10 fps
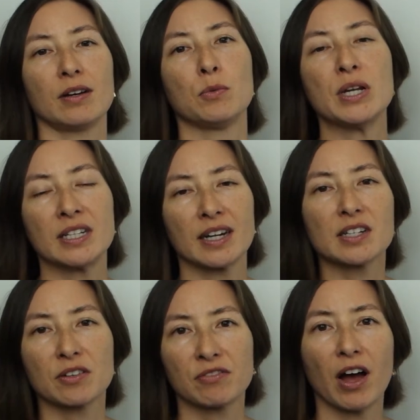we sit
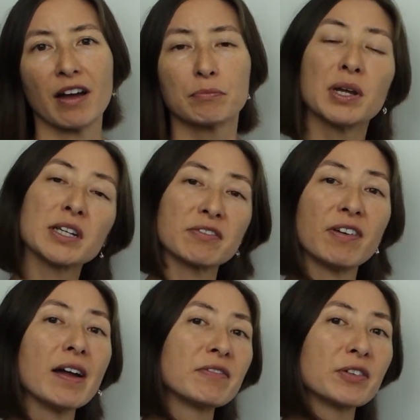as a 5. Because a
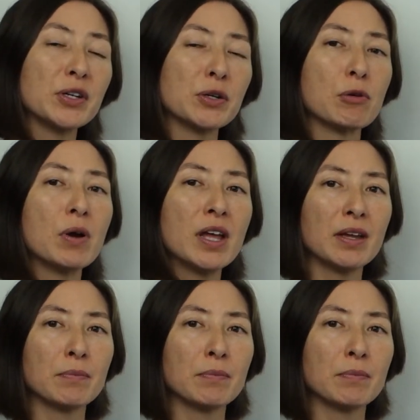5 for you